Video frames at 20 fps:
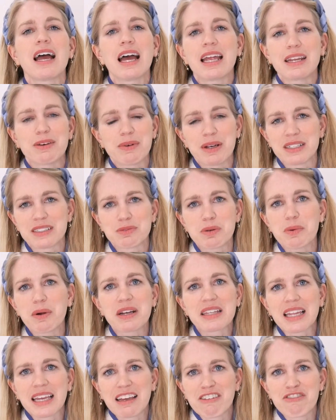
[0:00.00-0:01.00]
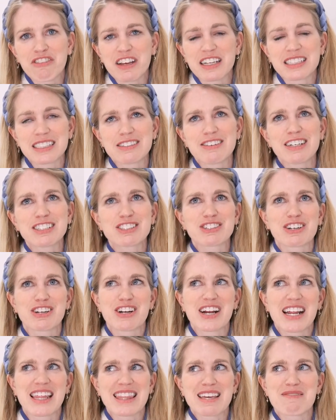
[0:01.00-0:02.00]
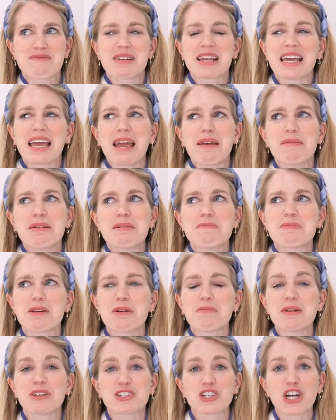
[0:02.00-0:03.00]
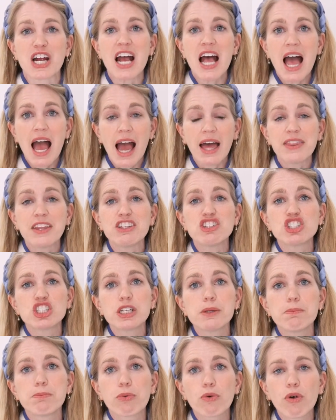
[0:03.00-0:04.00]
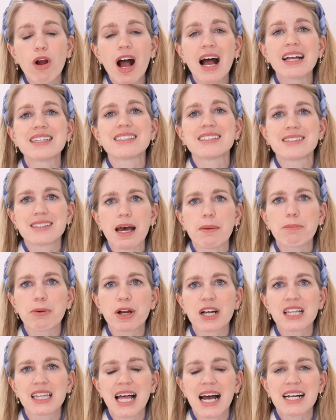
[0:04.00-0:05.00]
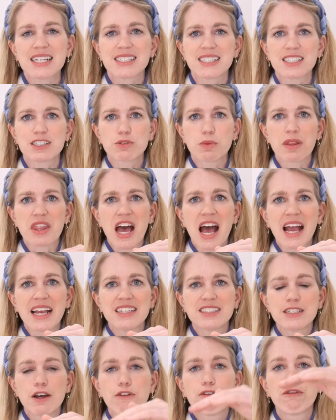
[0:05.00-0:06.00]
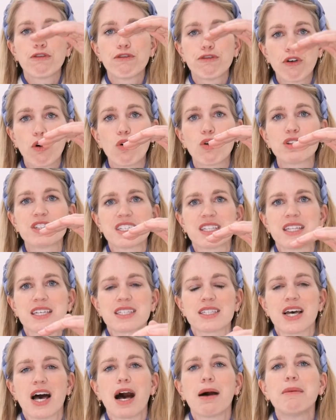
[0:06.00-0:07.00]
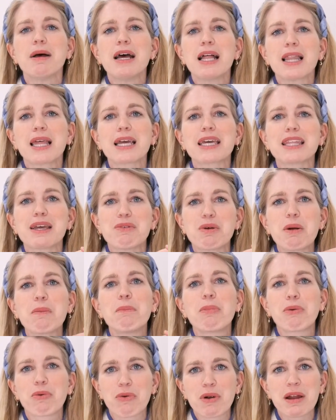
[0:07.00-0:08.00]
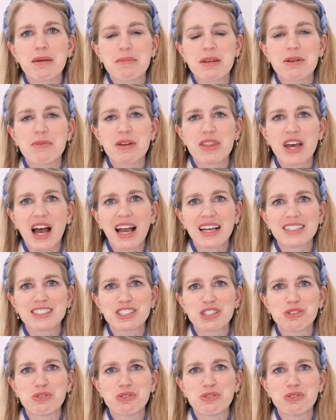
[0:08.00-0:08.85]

Anyways, we weren't in like a fancy restaurant or anything, but it came in a beer pitcher. And then she brought separate glasses with ice full to the top. Like they were brimming with ice.